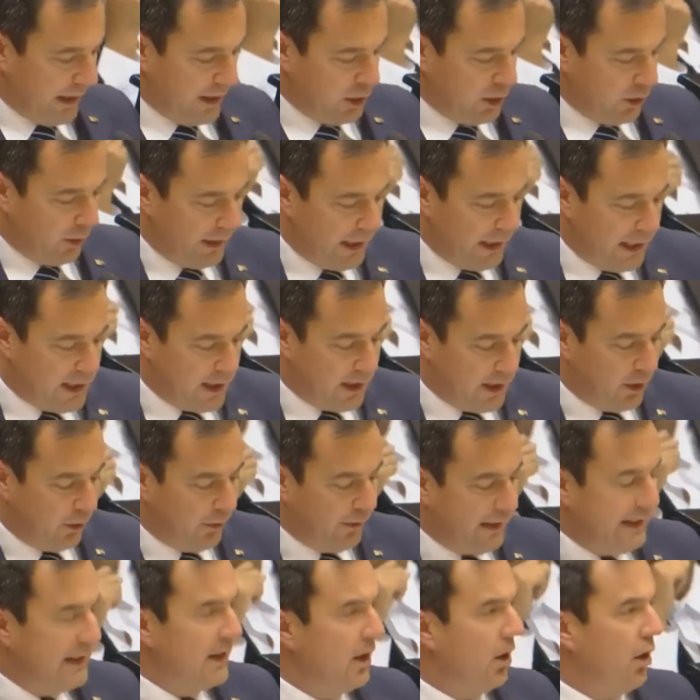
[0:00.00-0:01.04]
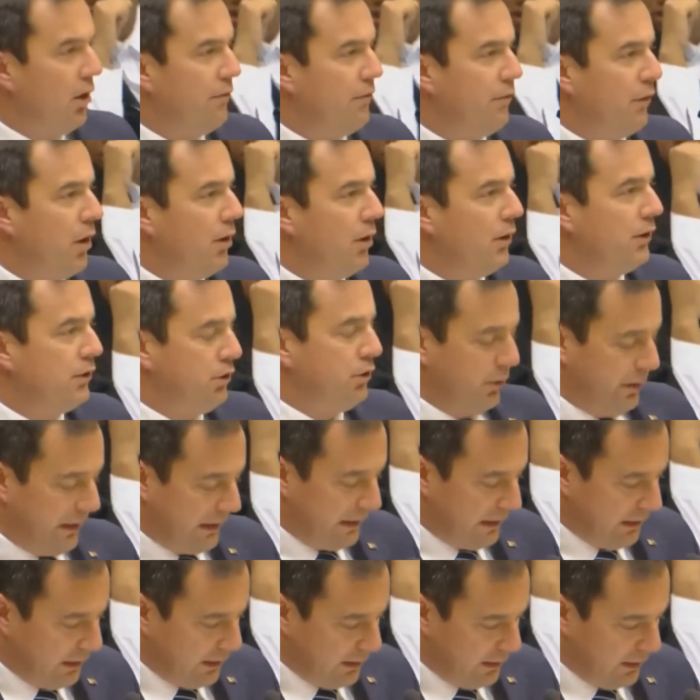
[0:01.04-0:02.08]
when you're in an arena of
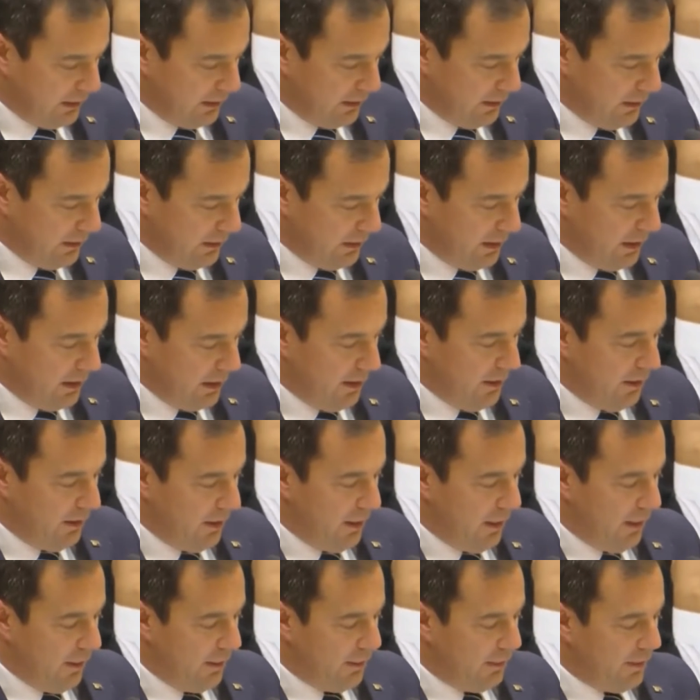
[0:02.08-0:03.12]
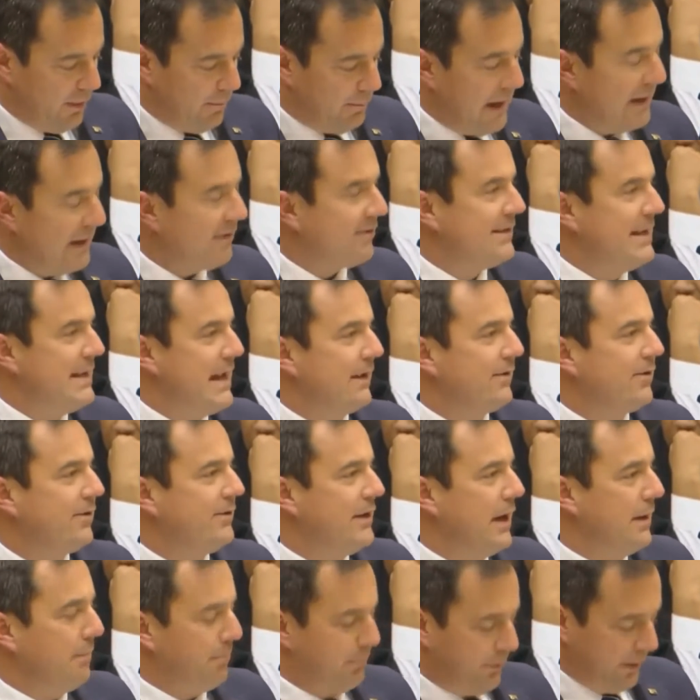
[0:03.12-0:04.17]
wrongdoing, the best next
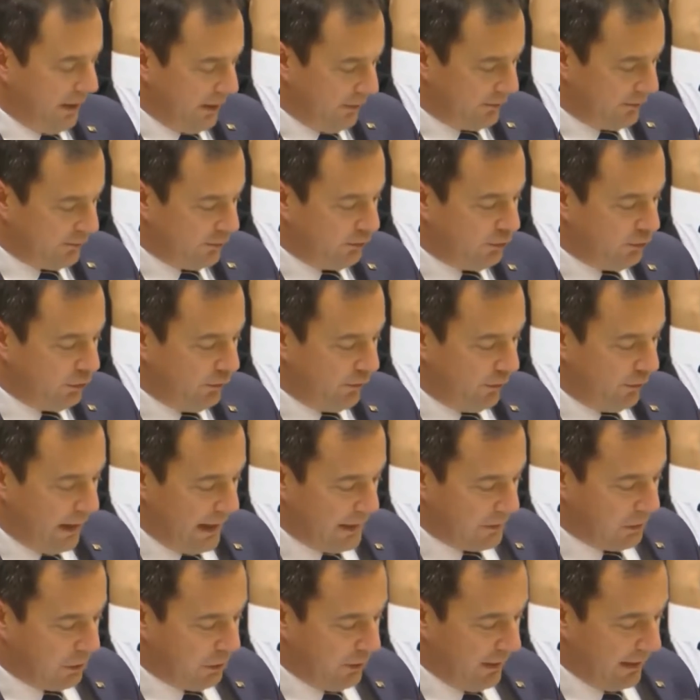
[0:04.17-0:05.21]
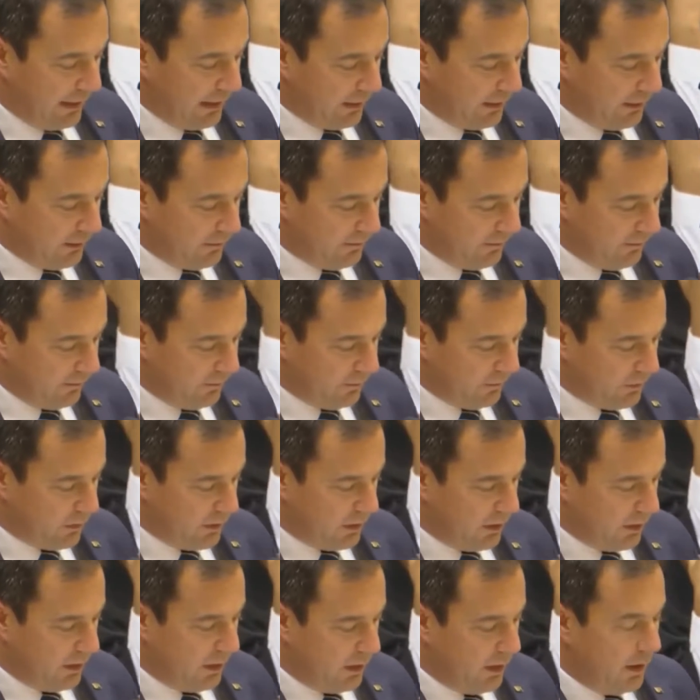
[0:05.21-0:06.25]
step is to do the right thing.
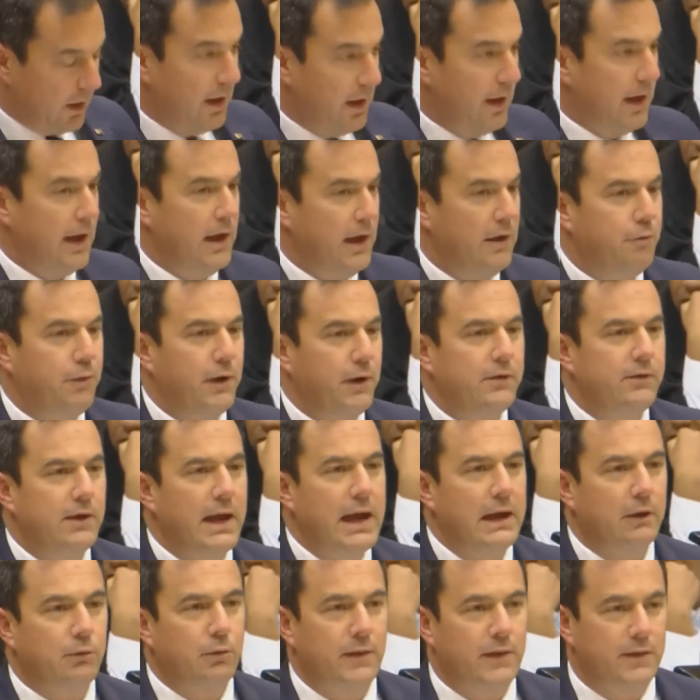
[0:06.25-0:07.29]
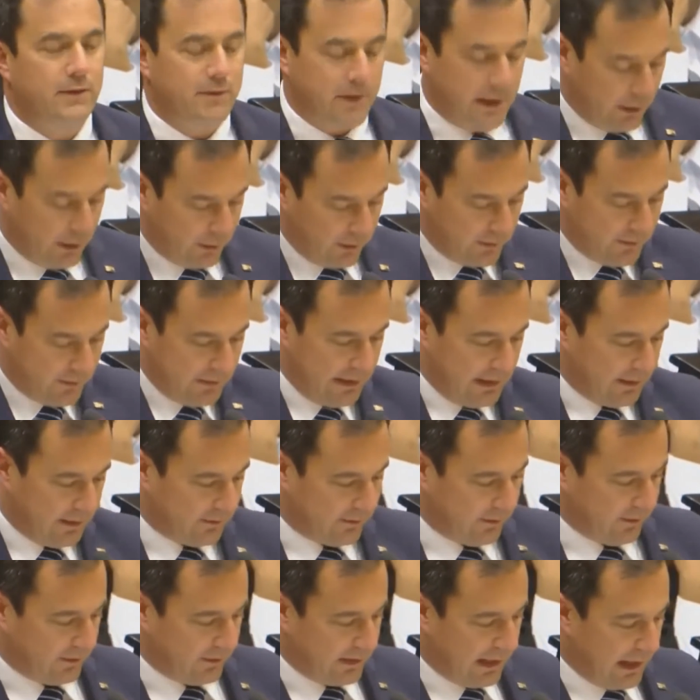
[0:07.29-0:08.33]
And if we're to act with integrity
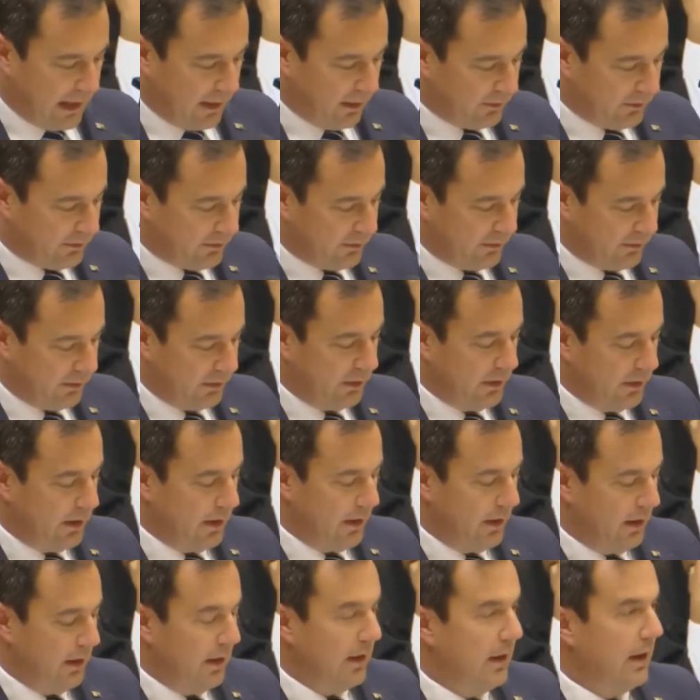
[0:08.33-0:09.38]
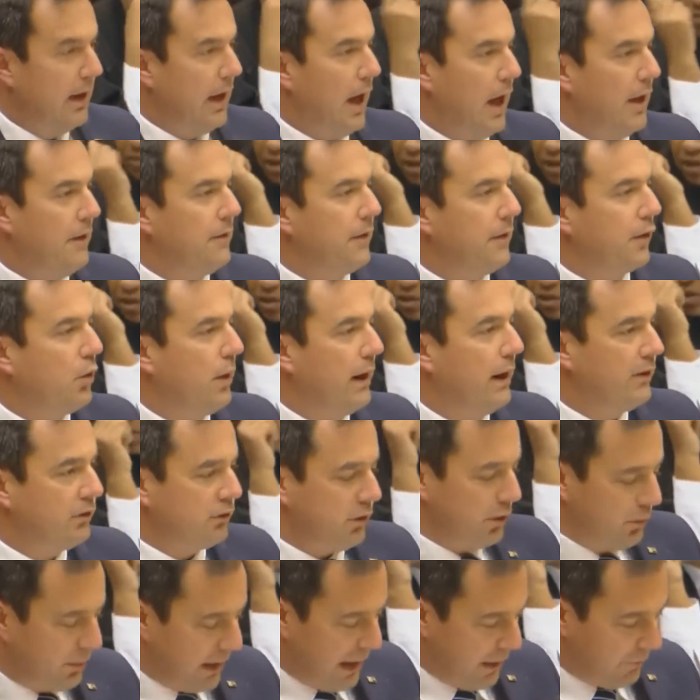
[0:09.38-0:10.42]
as this House, I think the
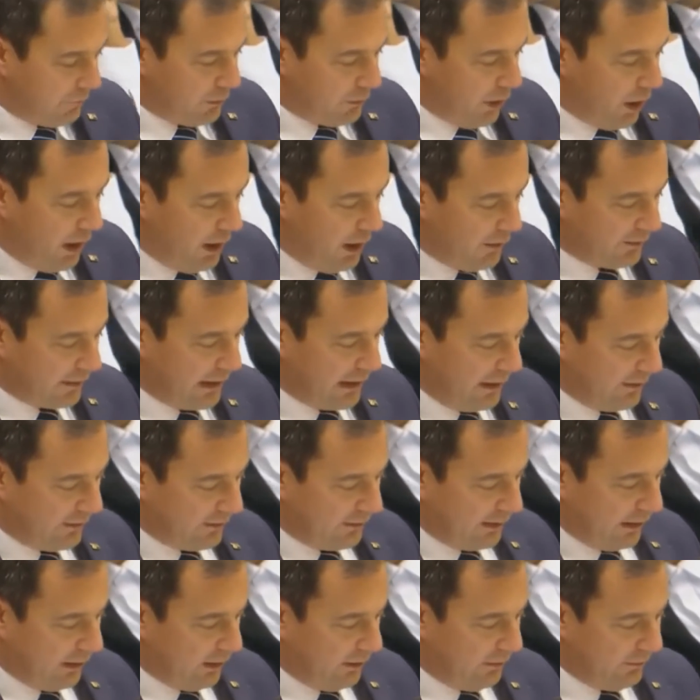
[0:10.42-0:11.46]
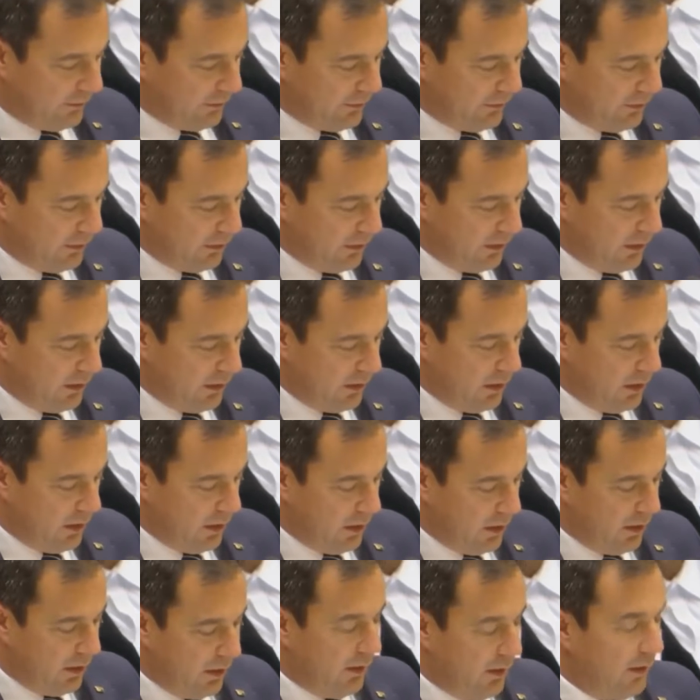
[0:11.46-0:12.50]
question we have to ask ourselves,
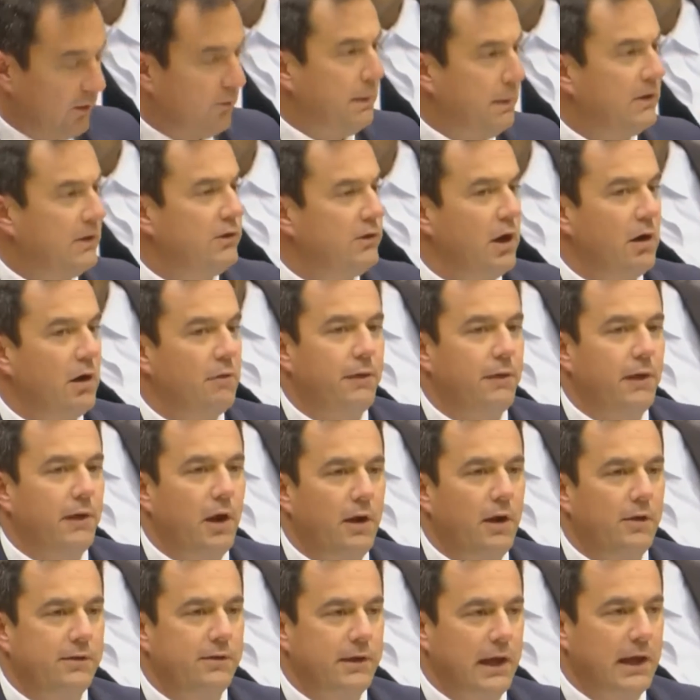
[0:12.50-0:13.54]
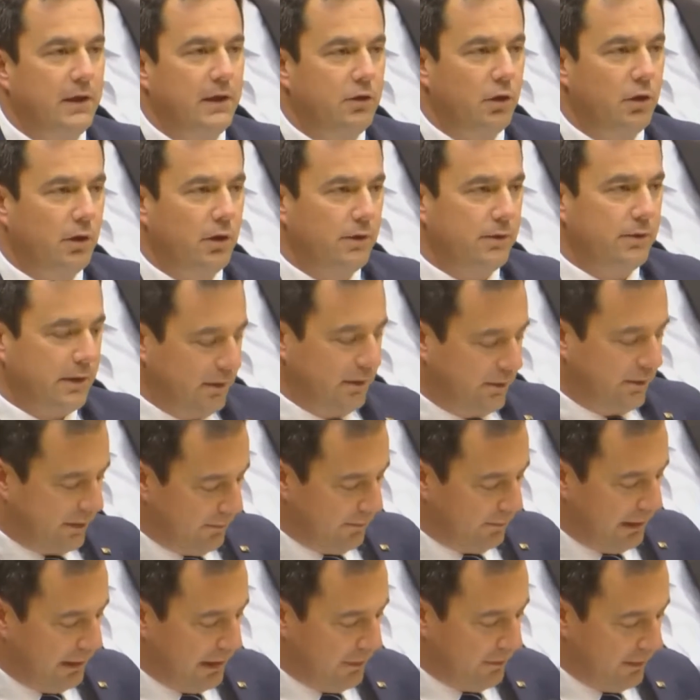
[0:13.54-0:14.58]
especially after the last 8 years, is
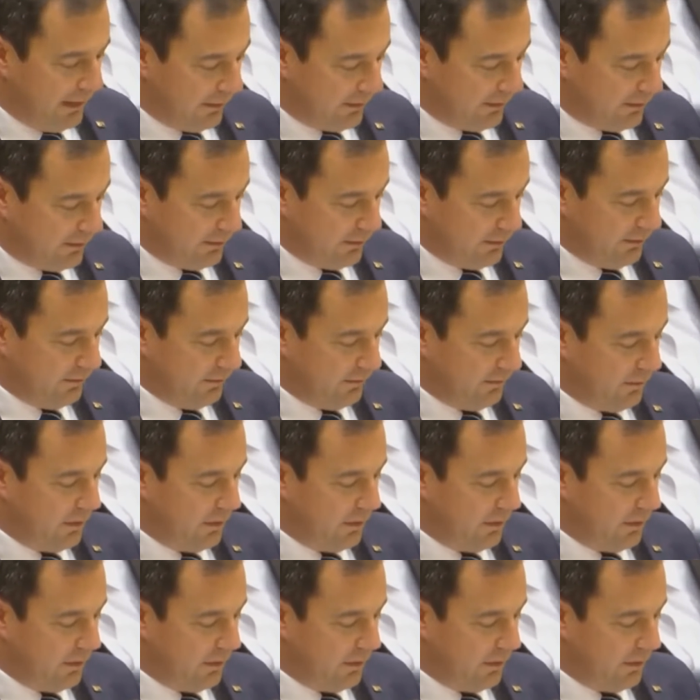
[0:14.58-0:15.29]
simply this: